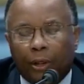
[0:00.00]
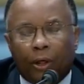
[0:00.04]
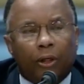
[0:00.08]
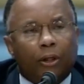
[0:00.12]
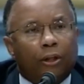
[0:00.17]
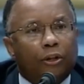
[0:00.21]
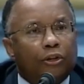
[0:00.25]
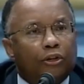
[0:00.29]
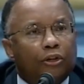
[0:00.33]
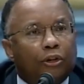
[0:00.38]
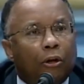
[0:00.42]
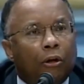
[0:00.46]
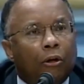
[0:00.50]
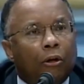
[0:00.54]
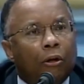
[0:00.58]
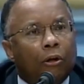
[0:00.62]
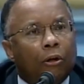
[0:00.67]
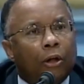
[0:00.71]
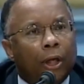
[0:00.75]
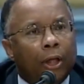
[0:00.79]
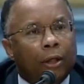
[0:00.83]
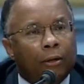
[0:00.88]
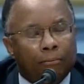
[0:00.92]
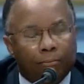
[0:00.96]

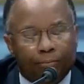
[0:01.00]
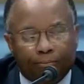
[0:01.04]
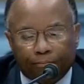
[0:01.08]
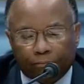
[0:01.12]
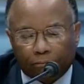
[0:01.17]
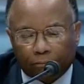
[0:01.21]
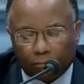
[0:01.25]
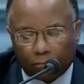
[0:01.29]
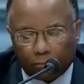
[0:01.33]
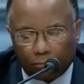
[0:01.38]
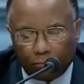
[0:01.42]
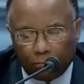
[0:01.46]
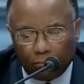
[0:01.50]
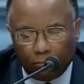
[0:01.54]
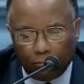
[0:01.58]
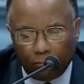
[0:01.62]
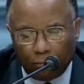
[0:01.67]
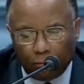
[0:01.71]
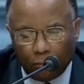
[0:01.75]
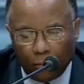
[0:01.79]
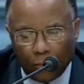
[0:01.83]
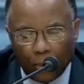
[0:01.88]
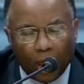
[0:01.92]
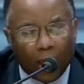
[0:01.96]
concern and
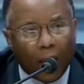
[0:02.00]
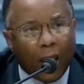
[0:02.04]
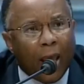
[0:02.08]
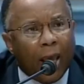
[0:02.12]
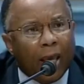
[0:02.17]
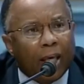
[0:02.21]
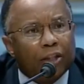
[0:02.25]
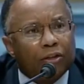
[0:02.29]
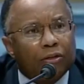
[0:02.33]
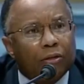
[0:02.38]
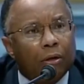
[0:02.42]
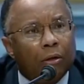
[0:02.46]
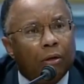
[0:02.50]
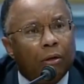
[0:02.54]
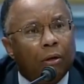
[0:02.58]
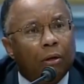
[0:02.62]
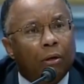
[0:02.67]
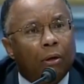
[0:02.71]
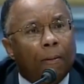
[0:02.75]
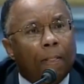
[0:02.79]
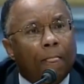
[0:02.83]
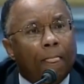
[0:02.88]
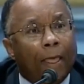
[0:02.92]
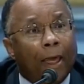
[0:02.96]
angst
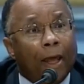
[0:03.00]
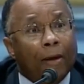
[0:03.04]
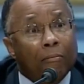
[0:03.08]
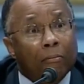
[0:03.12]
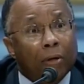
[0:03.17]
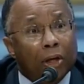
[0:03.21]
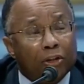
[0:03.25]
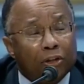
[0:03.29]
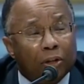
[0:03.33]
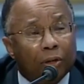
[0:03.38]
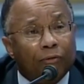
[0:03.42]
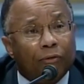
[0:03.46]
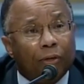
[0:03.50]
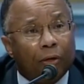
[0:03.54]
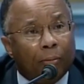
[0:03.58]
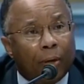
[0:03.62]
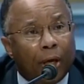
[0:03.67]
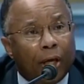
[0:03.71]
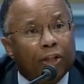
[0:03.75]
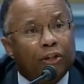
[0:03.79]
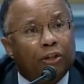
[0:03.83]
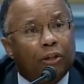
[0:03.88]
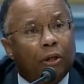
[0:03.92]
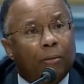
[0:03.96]
and
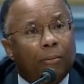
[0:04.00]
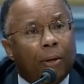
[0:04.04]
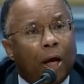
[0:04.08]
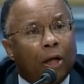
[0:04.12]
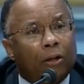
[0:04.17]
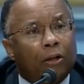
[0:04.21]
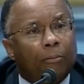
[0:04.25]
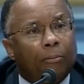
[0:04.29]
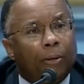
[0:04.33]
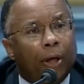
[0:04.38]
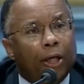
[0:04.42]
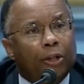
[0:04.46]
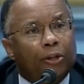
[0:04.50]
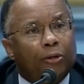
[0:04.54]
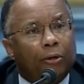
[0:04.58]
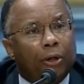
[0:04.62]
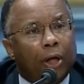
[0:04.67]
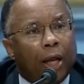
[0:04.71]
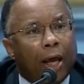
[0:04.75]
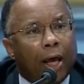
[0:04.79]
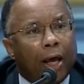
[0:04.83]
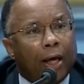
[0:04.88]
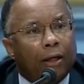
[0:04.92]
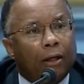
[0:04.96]
misinformation about the
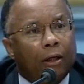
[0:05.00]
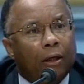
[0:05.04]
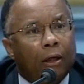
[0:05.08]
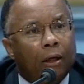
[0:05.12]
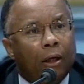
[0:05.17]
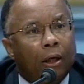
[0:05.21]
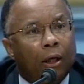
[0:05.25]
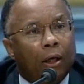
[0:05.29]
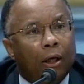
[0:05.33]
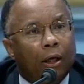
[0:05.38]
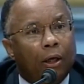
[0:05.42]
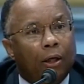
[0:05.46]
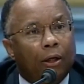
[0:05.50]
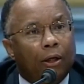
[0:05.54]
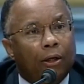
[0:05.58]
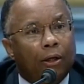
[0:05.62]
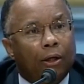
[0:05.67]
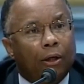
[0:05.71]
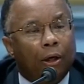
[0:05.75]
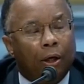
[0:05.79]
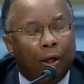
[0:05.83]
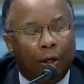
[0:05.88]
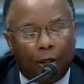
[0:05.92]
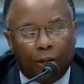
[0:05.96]
Patriot Act.
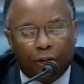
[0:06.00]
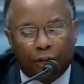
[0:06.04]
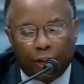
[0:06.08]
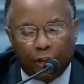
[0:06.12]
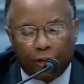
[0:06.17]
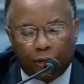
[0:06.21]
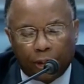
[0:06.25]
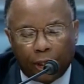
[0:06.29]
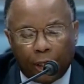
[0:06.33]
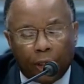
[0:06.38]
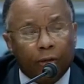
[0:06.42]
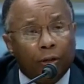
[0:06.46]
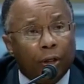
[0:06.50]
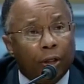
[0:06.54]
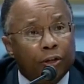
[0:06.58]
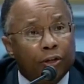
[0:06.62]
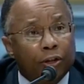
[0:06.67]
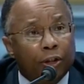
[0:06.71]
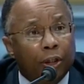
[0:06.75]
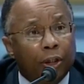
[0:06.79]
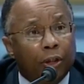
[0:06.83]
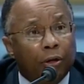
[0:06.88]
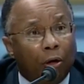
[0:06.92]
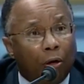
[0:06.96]
She said that
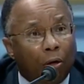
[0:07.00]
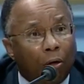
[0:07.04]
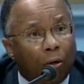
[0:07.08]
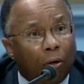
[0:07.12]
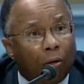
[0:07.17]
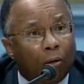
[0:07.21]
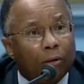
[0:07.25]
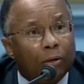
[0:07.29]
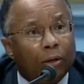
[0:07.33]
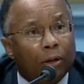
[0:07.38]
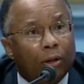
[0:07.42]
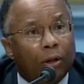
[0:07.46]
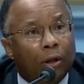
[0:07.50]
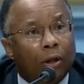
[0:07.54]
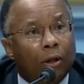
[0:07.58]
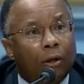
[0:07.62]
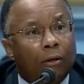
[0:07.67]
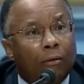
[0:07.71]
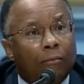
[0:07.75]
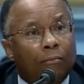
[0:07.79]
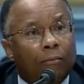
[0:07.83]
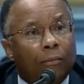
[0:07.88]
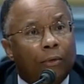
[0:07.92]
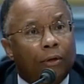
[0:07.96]
she called
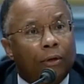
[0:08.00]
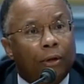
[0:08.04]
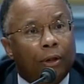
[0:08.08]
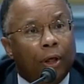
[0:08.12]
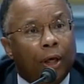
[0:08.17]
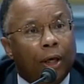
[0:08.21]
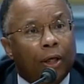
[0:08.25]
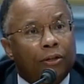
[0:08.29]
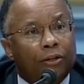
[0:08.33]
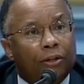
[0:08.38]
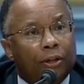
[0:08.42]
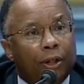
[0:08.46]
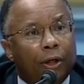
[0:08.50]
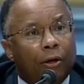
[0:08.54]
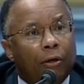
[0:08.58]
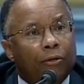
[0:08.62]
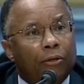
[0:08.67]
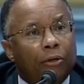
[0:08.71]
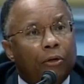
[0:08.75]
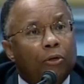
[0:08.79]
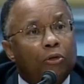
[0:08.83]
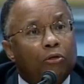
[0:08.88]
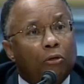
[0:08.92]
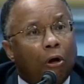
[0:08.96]
the
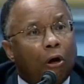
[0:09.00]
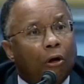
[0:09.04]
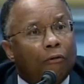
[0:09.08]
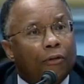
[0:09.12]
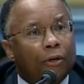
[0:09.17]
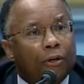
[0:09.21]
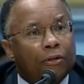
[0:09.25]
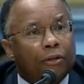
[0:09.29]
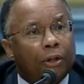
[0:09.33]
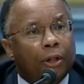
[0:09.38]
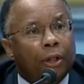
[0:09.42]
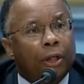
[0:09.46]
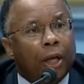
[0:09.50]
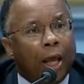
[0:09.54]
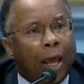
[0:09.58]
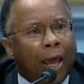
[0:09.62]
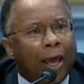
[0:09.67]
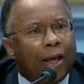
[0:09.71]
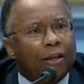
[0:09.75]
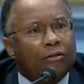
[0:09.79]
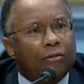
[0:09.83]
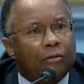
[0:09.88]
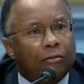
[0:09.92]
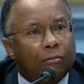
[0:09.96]
ACLU's office and
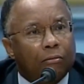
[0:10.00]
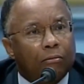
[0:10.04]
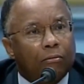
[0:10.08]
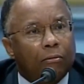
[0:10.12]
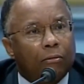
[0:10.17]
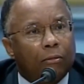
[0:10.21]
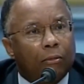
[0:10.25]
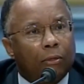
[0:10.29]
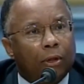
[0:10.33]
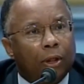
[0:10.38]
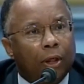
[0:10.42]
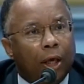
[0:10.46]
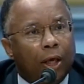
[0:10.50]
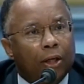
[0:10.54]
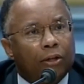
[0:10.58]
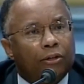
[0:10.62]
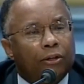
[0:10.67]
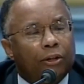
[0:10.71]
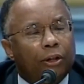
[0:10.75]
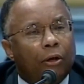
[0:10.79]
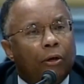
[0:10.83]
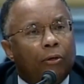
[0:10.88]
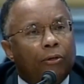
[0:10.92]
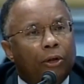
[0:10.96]
asked the
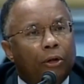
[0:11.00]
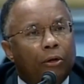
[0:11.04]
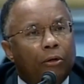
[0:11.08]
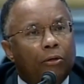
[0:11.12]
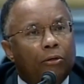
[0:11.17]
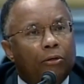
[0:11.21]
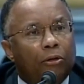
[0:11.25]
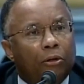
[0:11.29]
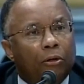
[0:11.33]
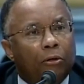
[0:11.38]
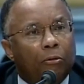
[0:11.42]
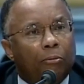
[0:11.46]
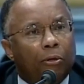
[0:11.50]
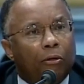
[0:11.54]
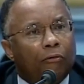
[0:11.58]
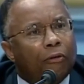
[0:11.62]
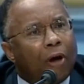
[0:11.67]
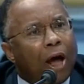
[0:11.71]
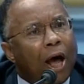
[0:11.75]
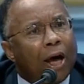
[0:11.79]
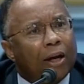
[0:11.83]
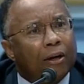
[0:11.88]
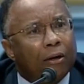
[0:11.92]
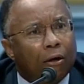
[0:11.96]
ACLU to
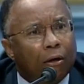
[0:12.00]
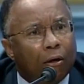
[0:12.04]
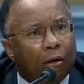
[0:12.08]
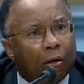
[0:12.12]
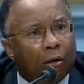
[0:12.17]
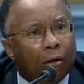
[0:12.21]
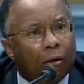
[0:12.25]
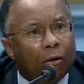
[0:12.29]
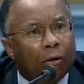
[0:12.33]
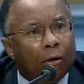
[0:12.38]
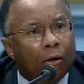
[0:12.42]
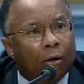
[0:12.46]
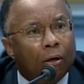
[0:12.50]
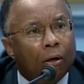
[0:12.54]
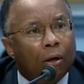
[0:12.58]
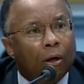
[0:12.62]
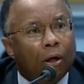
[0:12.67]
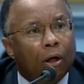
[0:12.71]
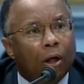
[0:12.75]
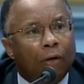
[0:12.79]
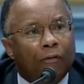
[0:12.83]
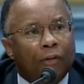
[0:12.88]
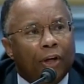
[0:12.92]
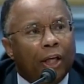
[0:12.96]
provide her
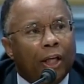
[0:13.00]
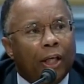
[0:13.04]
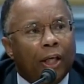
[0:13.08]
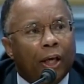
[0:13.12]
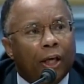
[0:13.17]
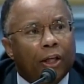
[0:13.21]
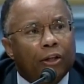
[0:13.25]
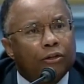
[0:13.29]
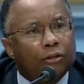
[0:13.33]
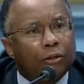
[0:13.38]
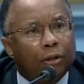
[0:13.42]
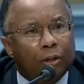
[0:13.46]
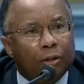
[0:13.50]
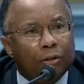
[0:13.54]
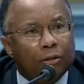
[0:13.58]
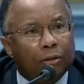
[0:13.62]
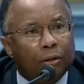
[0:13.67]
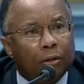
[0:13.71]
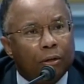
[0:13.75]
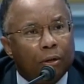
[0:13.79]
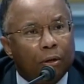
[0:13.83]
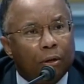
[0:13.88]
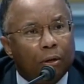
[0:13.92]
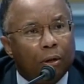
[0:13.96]
of any instance
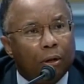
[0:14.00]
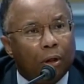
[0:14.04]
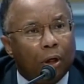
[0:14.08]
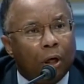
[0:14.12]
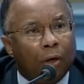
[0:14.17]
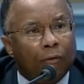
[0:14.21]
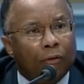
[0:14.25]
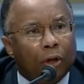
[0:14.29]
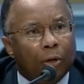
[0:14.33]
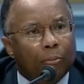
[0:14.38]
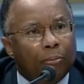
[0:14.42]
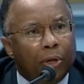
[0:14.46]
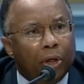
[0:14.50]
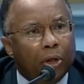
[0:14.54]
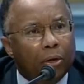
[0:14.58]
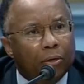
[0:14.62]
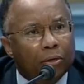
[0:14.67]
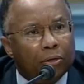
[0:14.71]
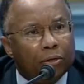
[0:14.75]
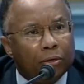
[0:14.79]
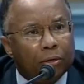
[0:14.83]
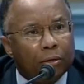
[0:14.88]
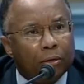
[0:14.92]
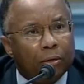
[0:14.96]
of an
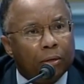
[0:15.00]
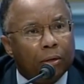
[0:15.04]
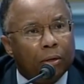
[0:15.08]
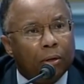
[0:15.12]
abuse